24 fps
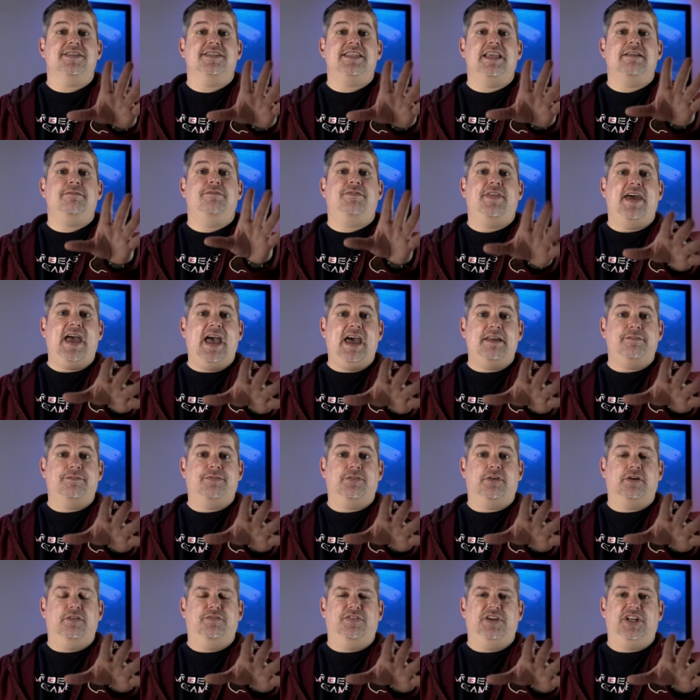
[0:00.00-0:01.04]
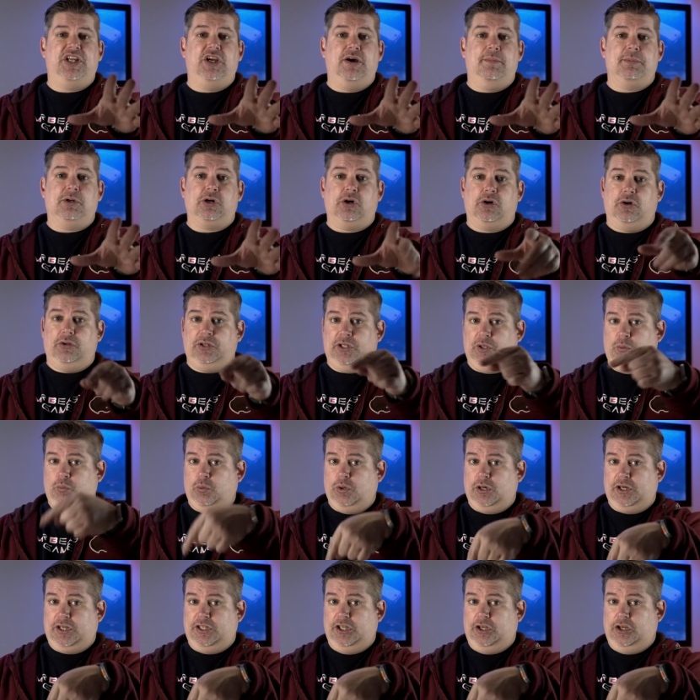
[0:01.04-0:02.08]
save that for a video I'm currently
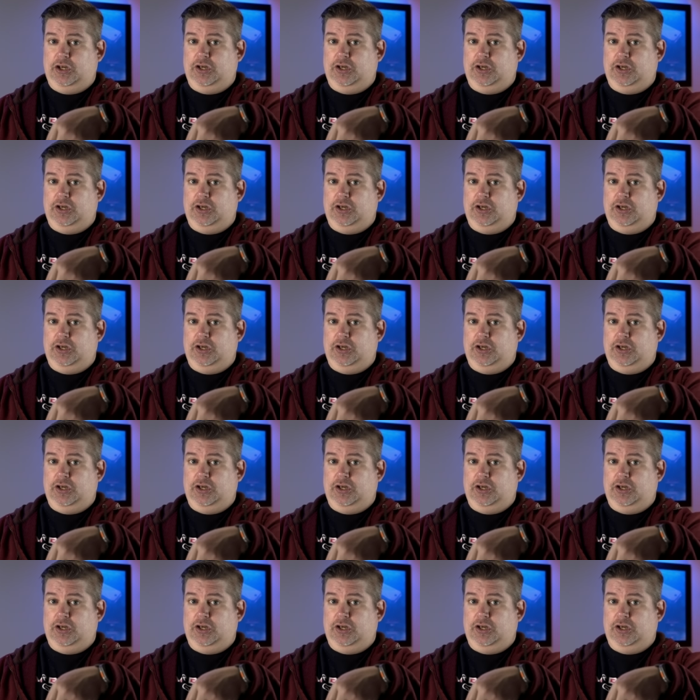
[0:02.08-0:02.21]
working